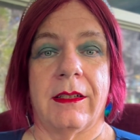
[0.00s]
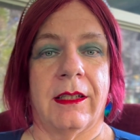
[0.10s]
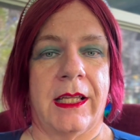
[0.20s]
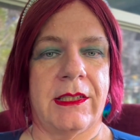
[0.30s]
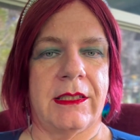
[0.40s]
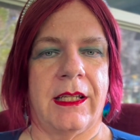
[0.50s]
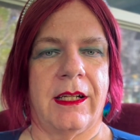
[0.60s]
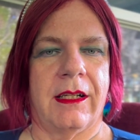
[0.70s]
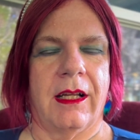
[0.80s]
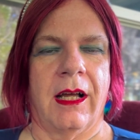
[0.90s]
less
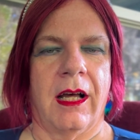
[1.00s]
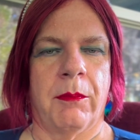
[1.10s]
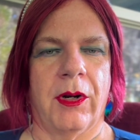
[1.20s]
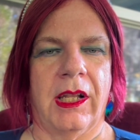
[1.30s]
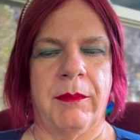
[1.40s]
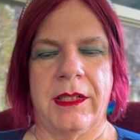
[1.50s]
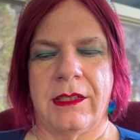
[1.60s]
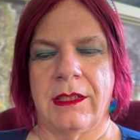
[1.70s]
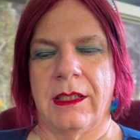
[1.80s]
than an upper limit,